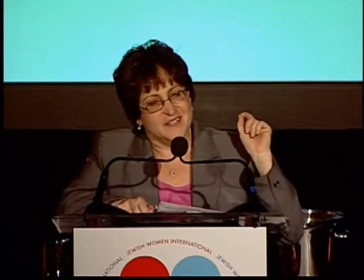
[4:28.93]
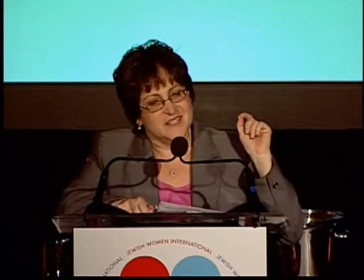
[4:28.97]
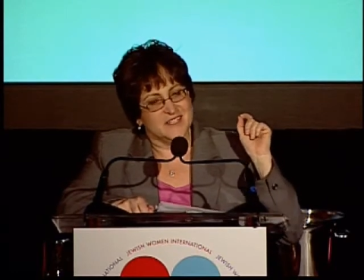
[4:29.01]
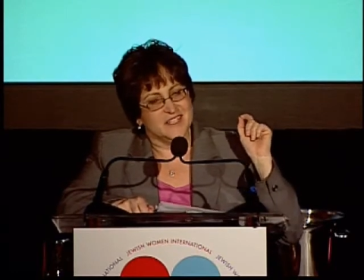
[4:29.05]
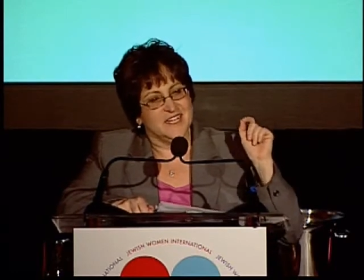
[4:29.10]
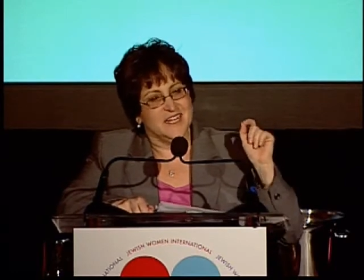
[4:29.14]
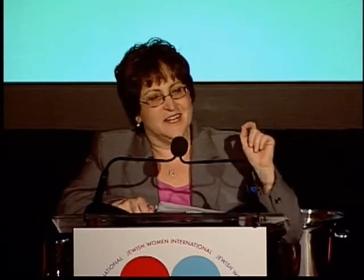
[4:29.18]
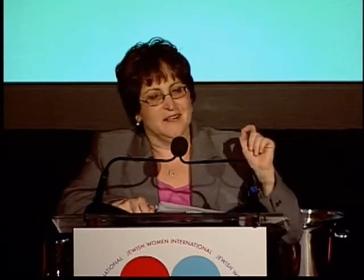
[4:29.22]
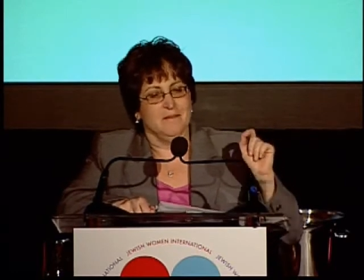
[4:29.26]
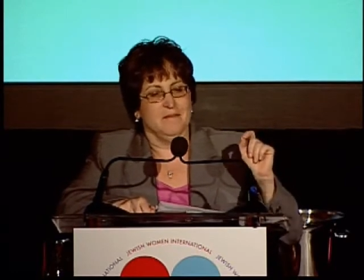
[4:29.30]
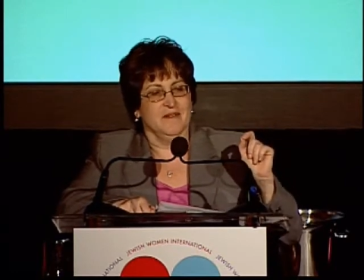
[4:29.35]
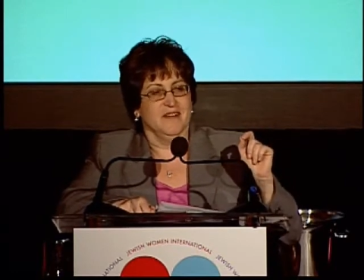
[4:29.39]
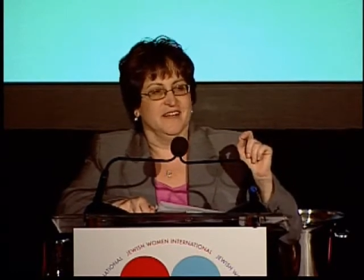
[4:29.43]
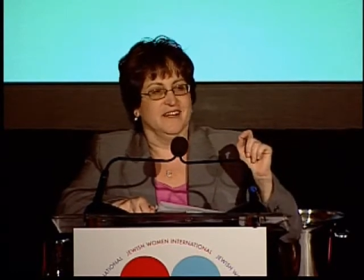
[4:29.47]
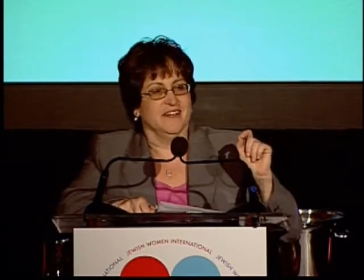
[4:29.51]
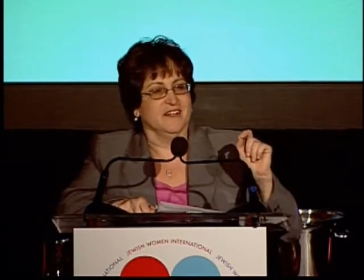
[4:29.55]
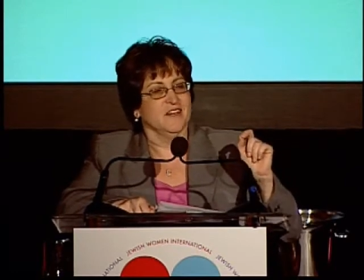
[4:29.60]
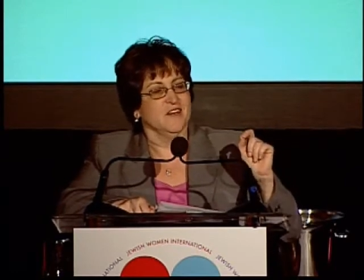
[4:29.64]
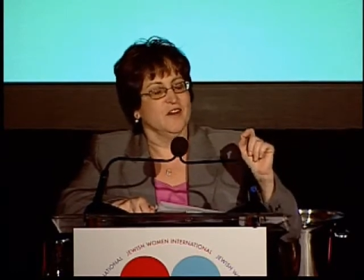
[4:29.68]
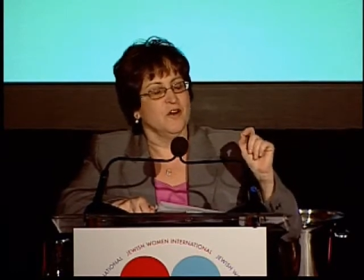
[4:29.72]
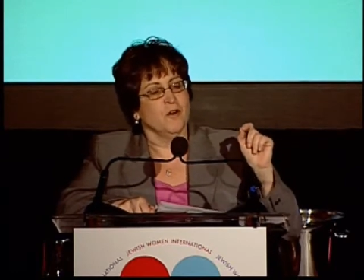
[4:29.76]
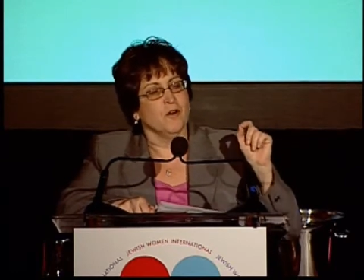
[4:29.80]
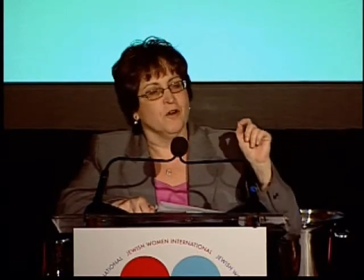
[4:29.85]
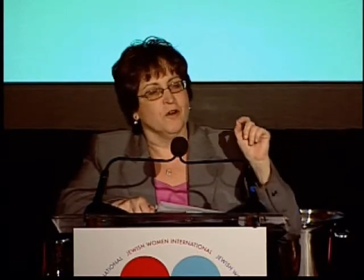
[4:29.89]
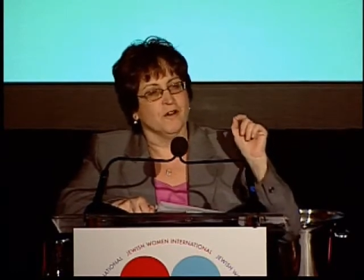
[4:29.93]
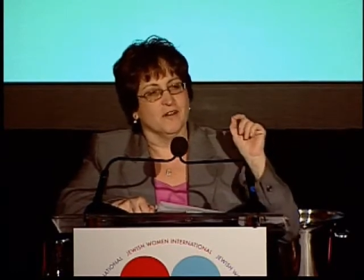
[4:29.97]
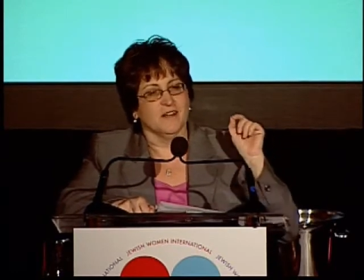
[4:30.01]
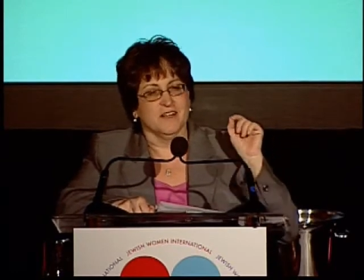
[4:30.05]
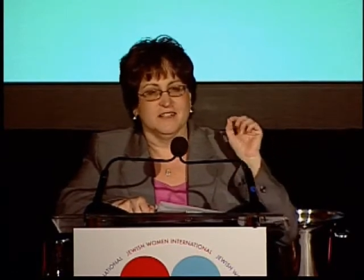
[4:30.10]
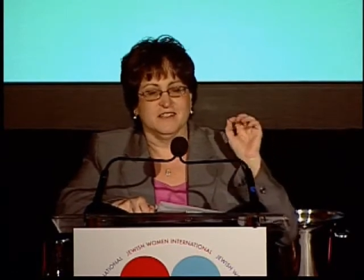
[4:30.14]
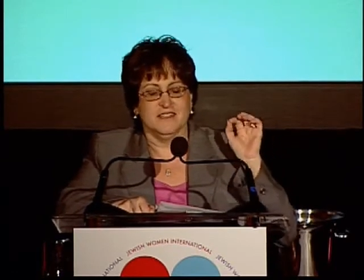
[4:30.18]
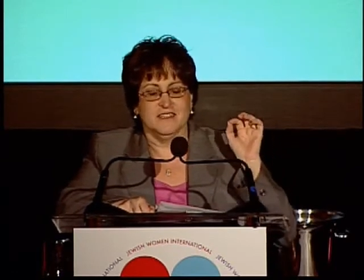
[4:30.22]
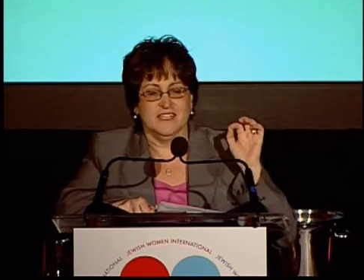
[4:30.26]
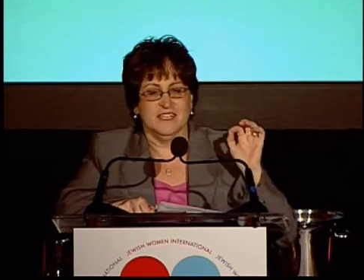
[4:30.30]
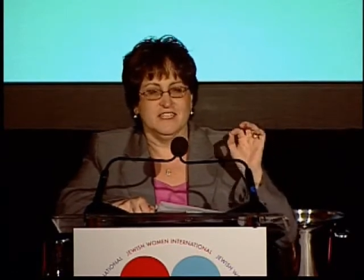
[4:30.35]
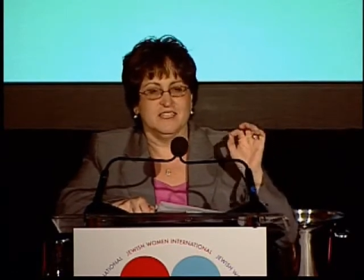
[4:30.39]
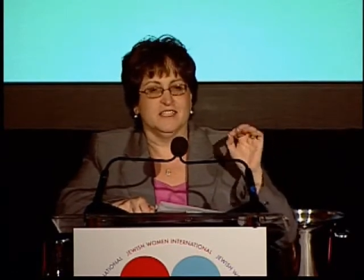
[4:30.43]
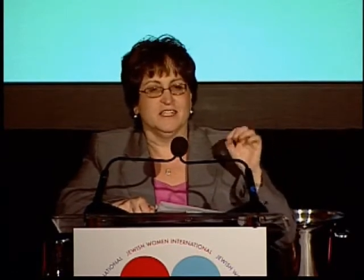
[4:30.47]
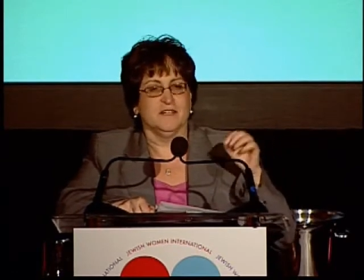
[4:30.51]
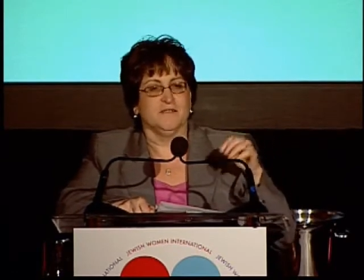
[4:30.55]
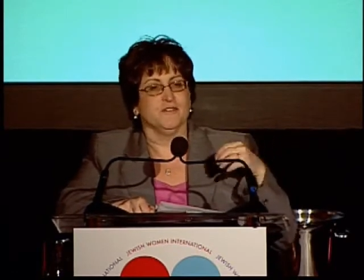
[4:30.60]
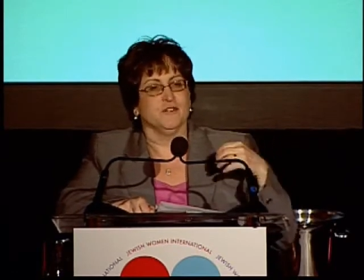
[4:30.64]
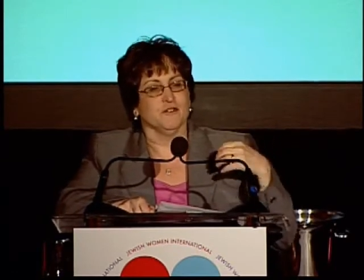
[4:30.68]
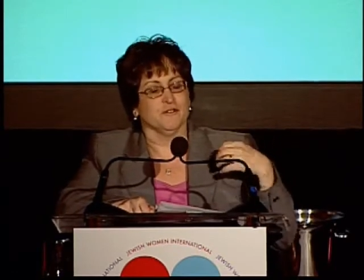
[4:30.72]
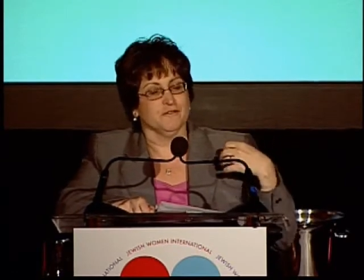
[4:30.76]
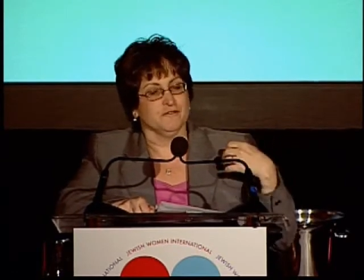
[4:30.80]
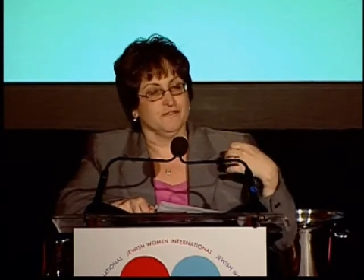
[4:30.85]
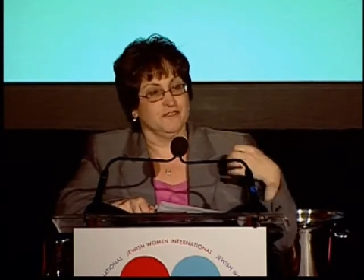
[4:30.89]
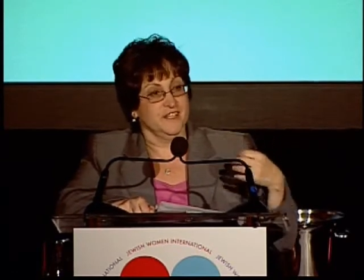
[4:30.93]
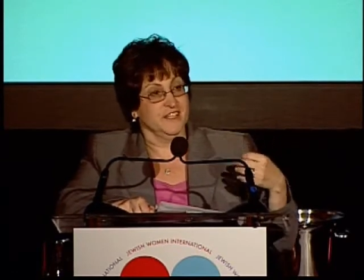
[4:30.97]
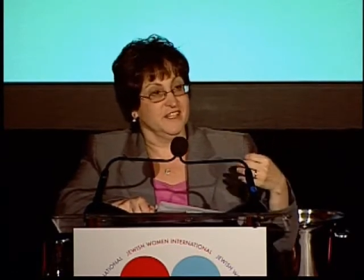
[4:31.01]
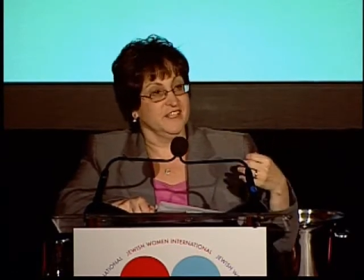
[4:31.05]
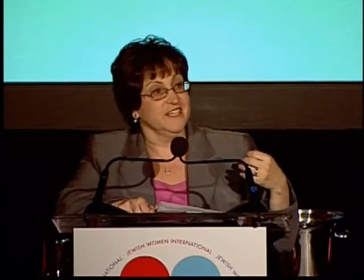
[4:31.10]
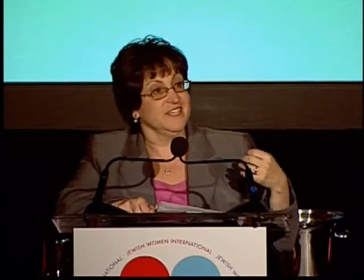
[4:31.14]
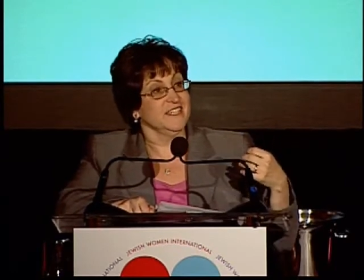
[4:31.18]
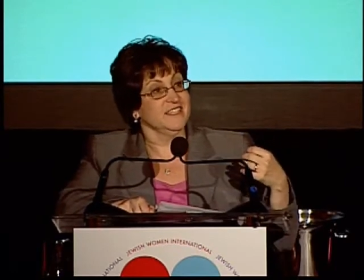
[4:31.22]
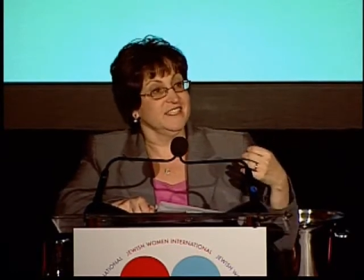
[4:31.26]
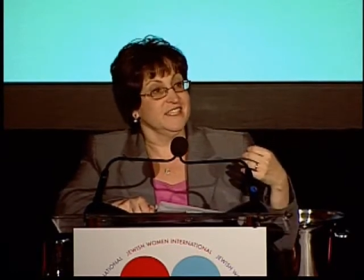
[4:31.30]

timid, or at least if you're feeling